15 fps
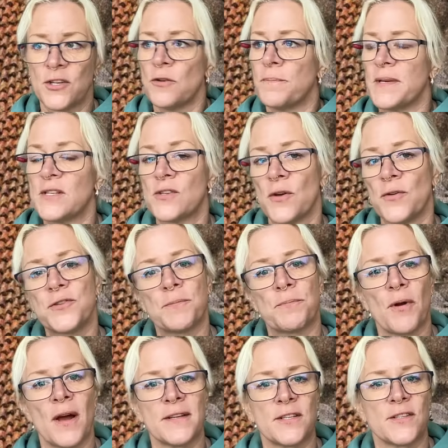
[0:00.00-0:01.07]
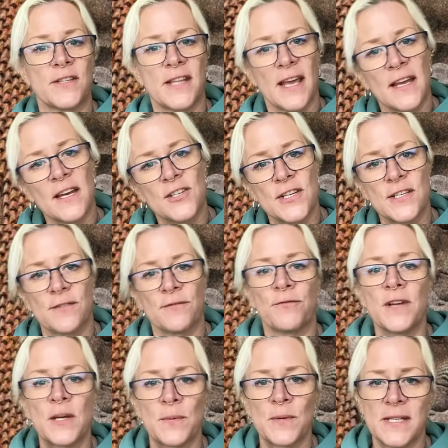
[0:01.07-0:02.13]
You'll be so surprised as the energies and
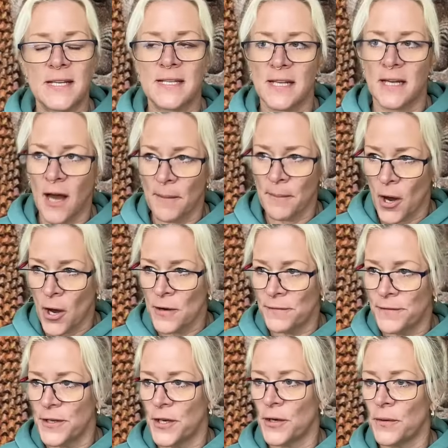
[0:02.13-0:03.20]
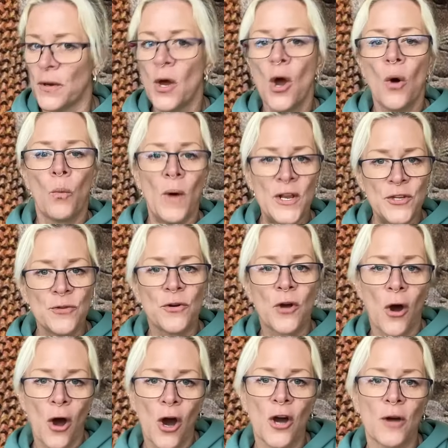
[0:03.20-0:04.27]
frequencies that come over you when you
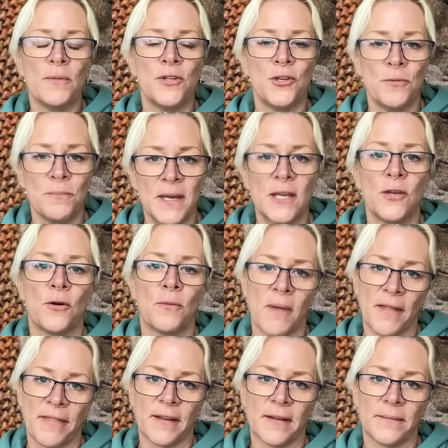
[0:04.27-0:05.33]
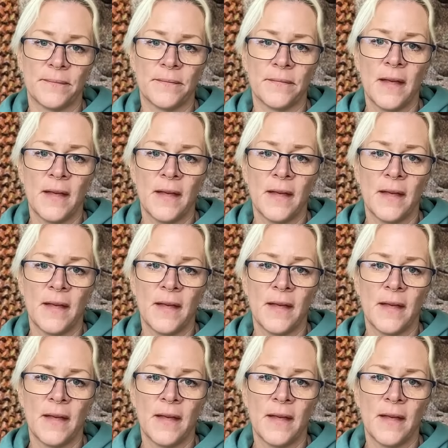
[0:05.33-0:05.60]
go home and you meet your mother.